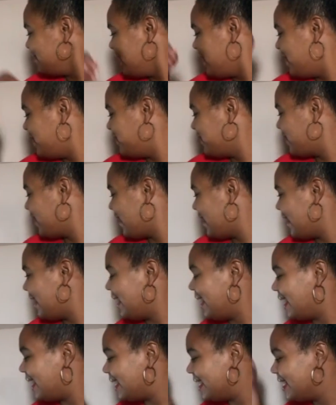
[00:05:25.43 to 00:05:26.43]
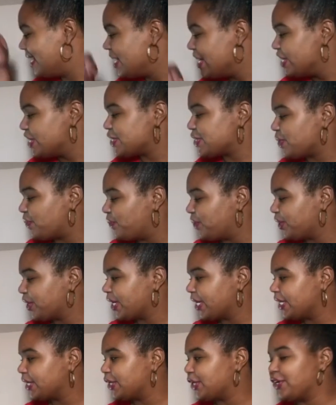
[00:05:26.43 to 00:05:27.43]
Okay, so we're
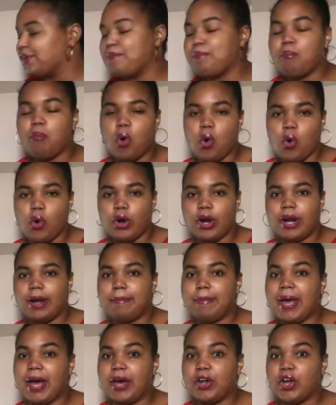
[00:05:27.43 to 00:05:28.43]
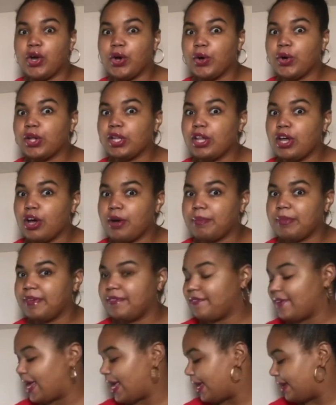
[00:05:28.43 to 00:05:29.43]
going to learn more about Oklahoma
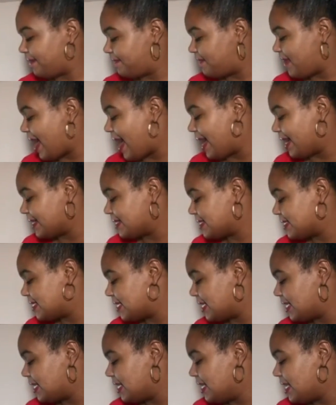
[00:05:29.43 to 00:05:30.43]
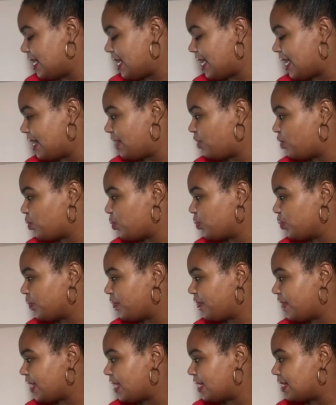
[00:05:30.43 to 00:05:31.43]
facts and cool
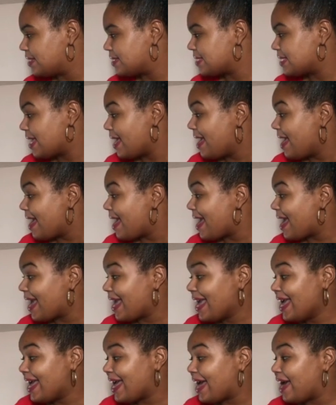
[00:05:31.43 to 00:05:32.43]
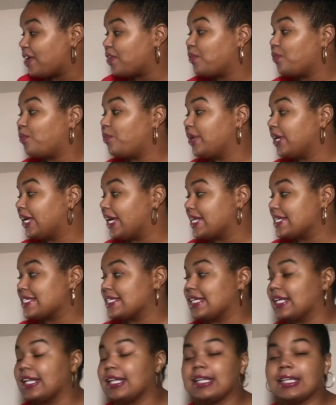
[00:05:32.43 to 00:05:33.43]
things. And we get
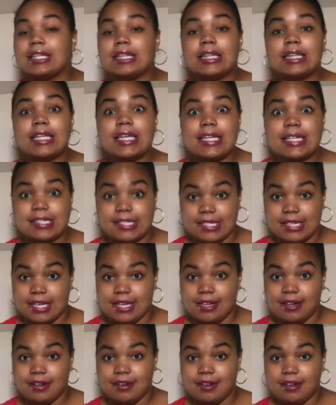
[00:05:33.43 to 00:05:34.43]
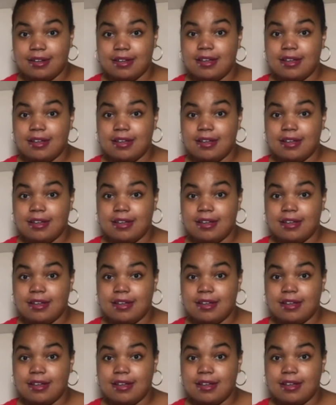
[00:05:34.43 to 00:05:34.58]
to listen